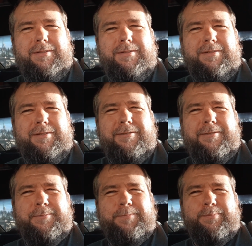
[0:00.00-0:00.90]

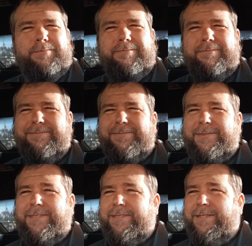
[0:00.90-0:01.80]

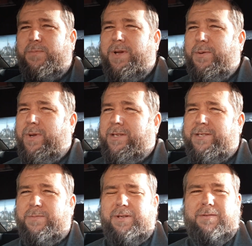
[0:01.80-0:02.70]
it may be
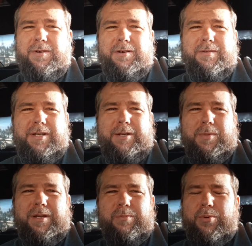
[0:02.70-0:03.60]
something involving him
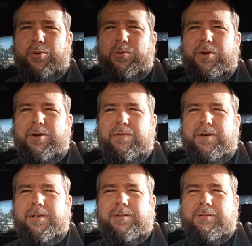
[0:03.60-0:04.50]
getting pulled
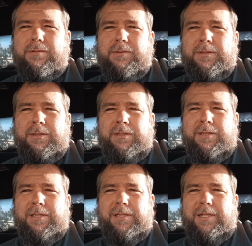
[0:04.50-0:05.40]
over.
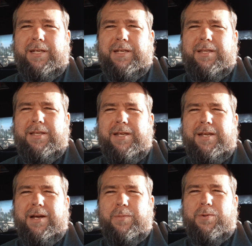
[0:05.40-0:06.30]
Yeah, I think he
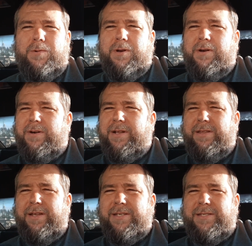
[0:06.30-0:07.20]
got pulled over, and I
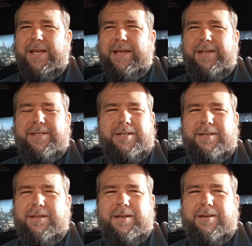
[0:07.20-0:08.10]
think his daddy
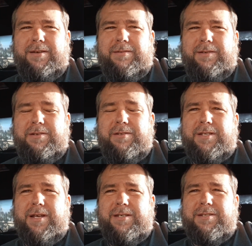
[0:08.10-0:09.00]
said, nah, you
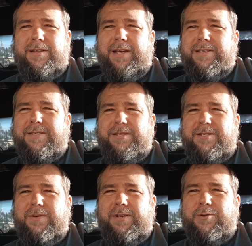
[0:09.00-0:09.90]
just got your license.
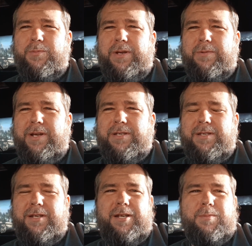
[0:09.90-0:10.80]
You ain't going to be
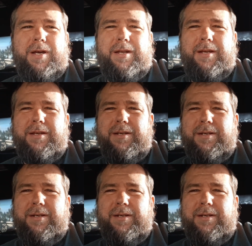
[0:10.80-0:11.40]
racing anybody.